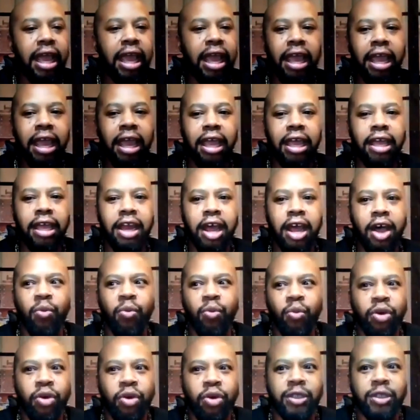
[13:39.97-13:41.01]
and
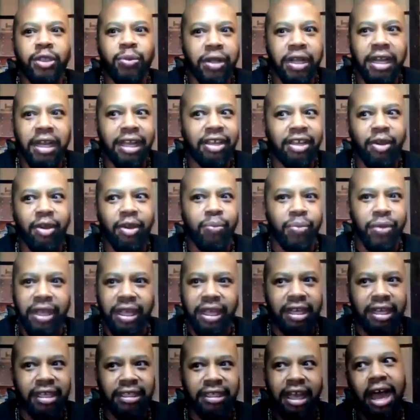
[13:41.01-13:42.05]
what has been like your
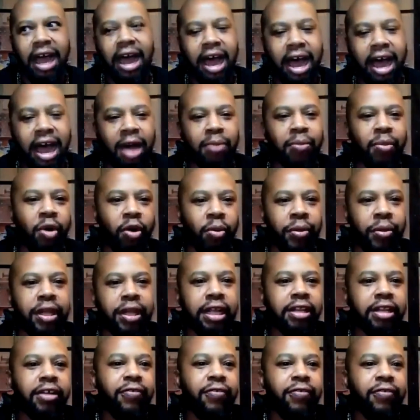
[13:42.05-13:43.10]
biggest aha
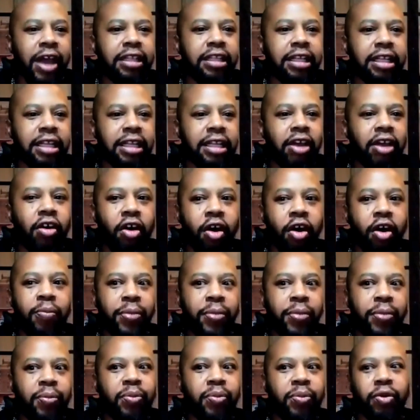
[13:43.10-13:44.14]
moment in the fact that there are
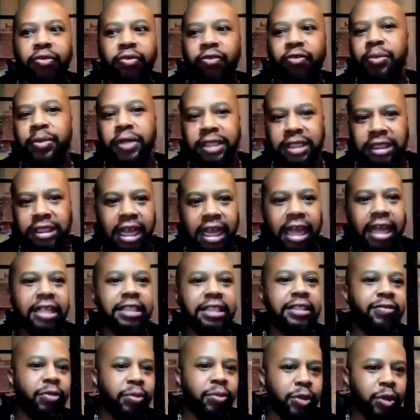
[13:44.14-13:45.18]
people from the
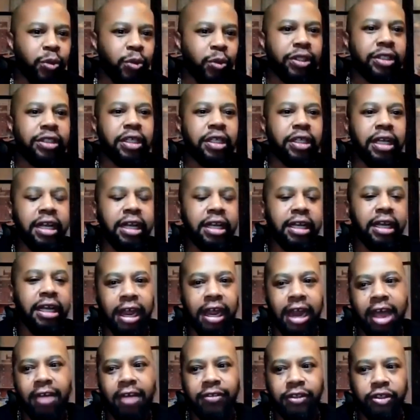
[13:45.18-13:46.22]
States, from Switzerland,
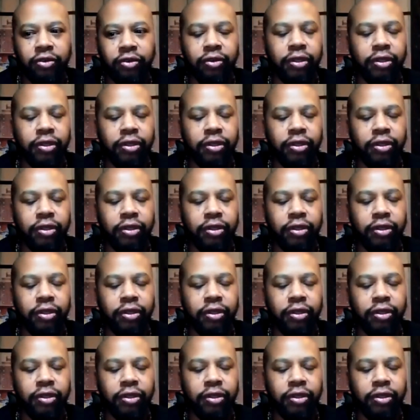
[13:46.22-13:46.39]
that have